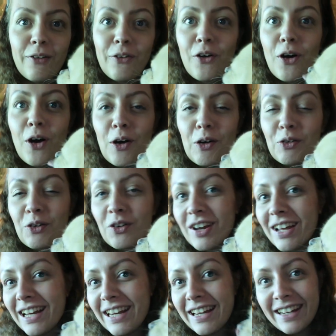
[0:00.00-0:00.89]
i've got a
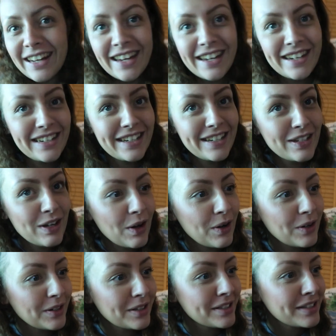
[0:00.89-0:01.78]
really needy
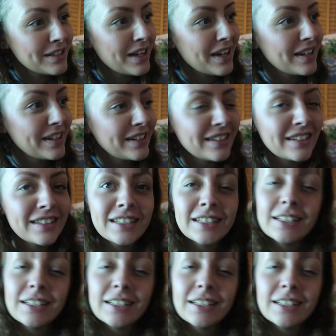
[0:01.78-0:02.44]
dog so